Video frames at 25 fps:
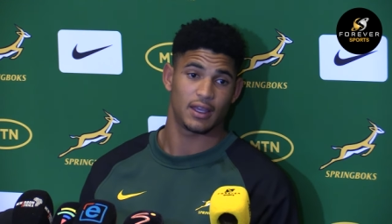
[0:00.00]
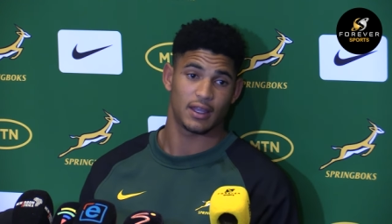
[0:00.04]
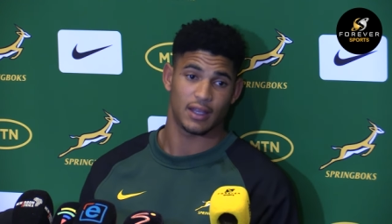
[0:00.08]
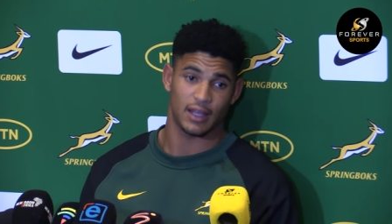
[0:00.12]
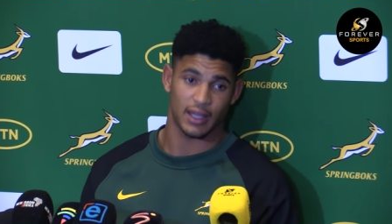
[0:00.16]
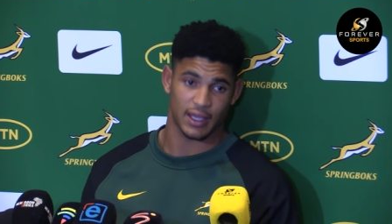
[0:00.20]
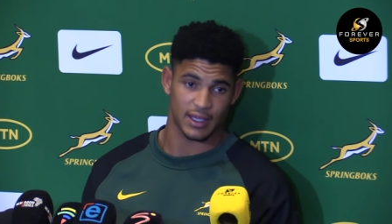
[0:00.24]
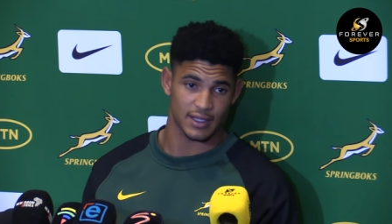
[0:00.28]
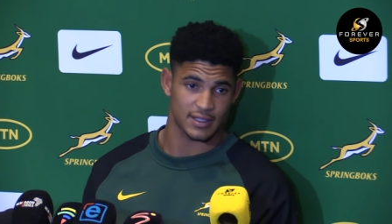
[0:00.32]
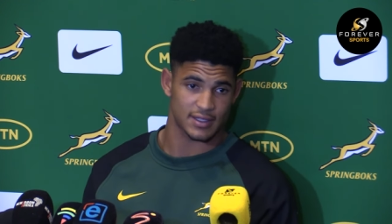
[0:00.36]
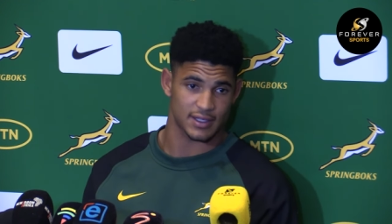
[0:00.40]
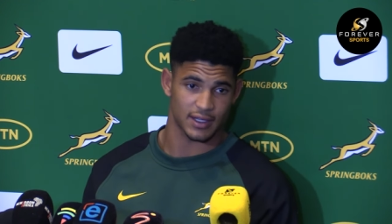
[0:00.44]

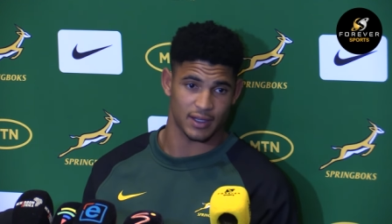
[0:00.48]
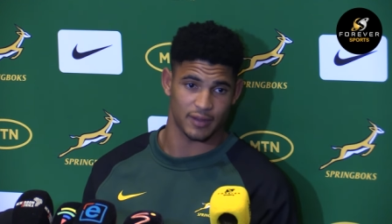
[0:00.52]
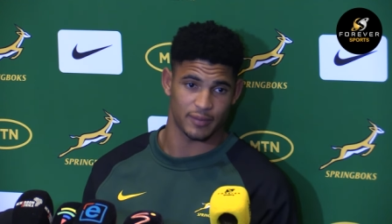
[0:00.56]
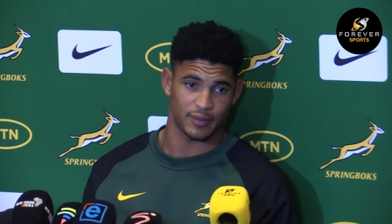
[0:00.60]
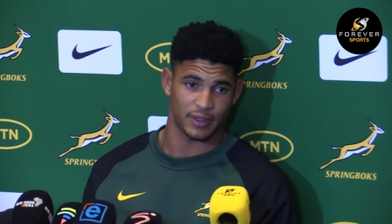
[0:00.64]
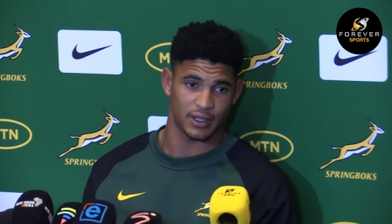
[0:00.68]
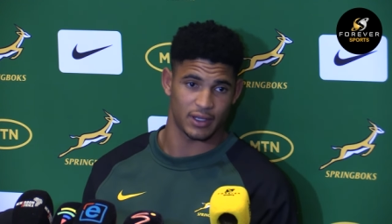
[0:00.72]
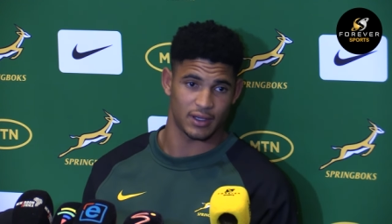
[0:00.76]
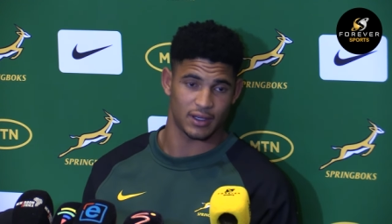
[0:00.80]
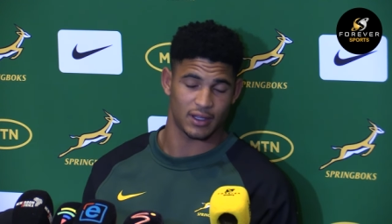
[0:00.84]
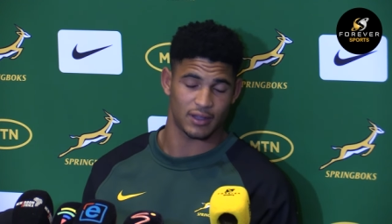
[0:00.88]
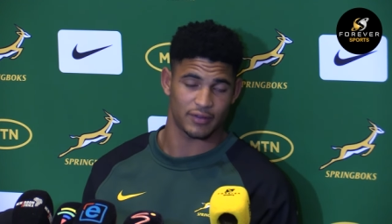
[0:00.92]
Like I said,
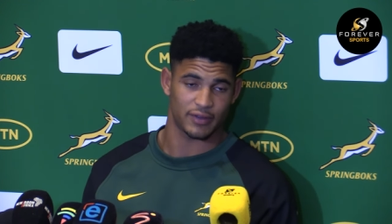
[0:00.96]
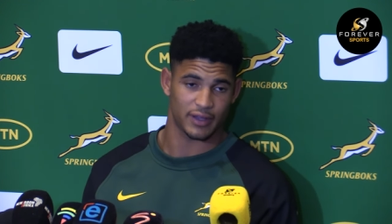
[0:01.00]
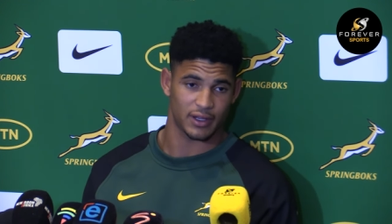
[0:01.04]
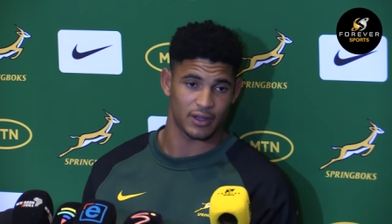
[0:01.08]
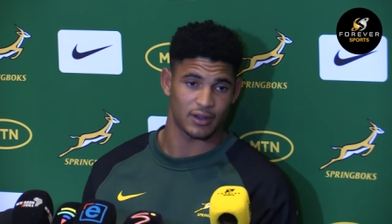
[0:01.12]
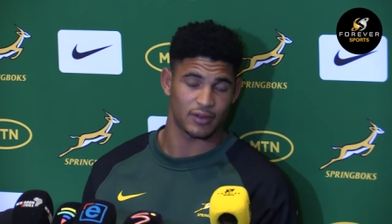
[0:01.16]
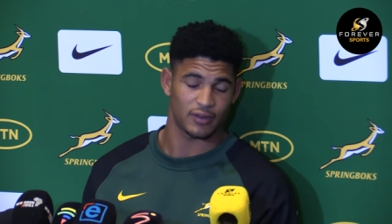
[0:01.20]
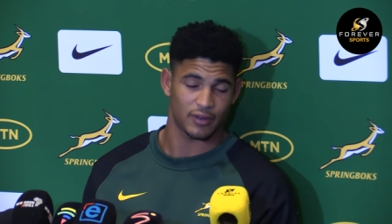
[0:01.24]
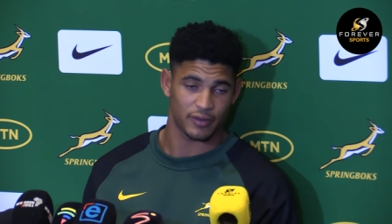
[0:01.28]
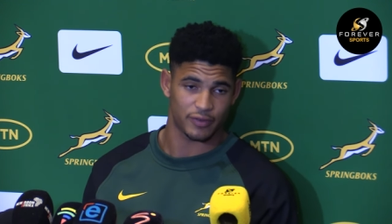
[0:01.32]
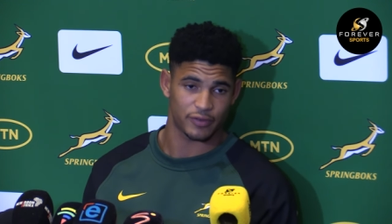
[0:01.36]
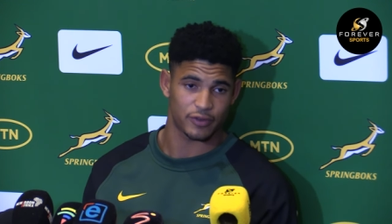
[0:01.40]
I've had
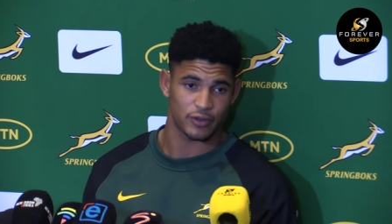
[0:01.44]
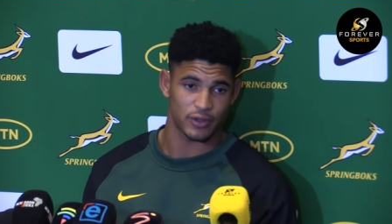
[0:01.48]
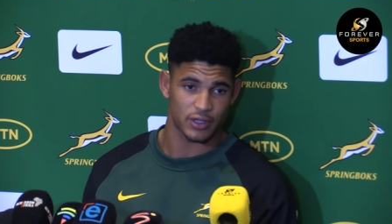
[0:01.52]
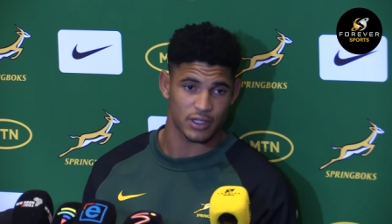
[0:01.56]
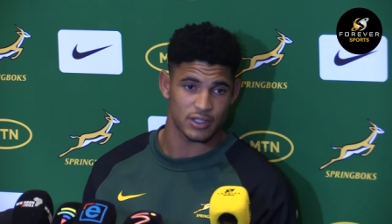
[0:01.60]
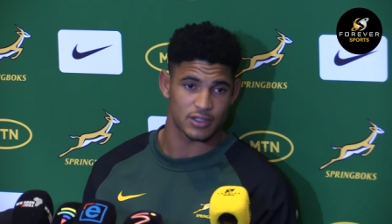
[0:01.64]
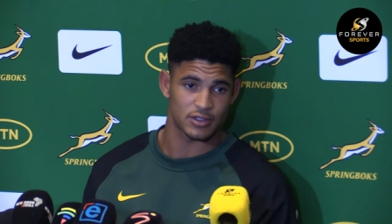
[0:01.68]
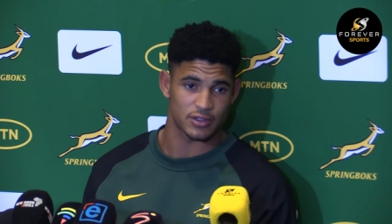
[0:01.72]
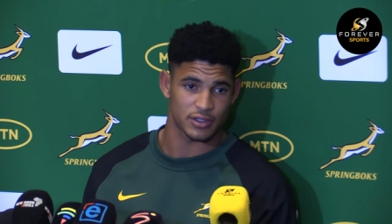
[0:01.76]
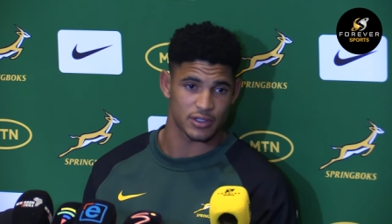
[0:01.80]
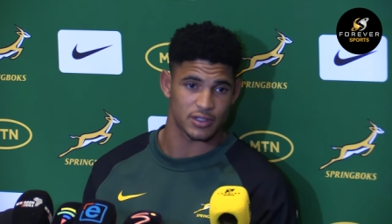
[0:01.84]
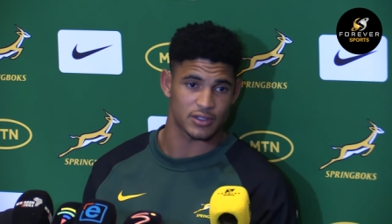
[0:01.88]
a few
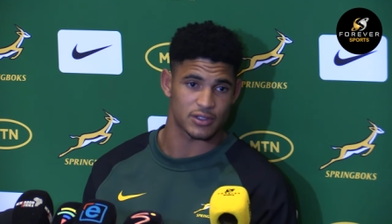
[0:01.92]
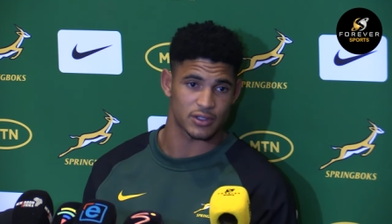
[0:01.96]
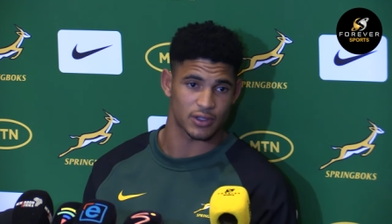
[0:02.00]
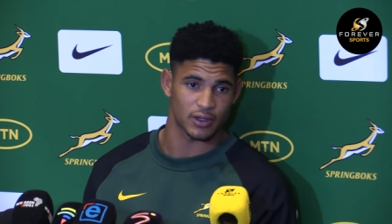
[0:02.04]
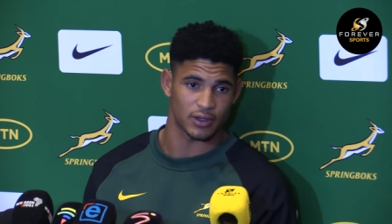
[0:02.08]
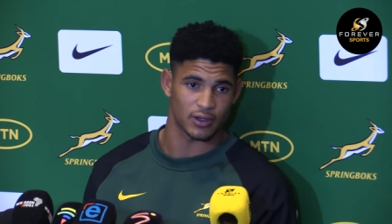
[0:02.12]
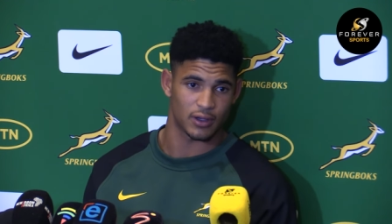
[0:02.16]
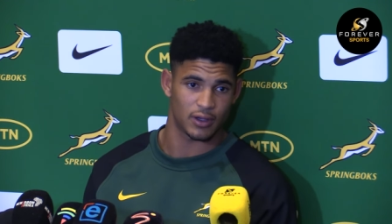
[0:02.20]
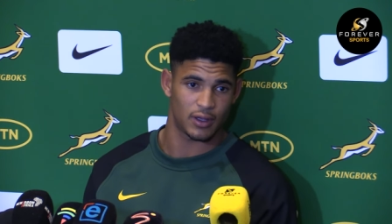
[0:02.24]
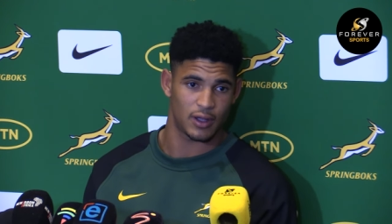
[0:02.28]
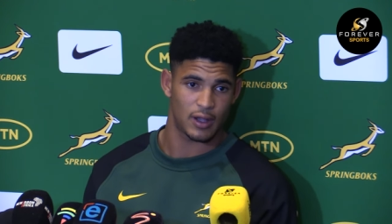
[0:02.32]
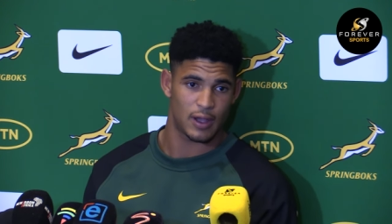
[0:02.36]
injuries,
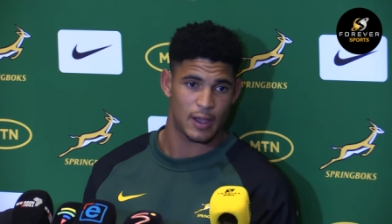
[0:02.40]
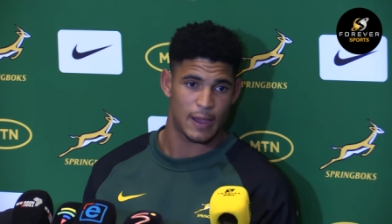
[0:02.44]
so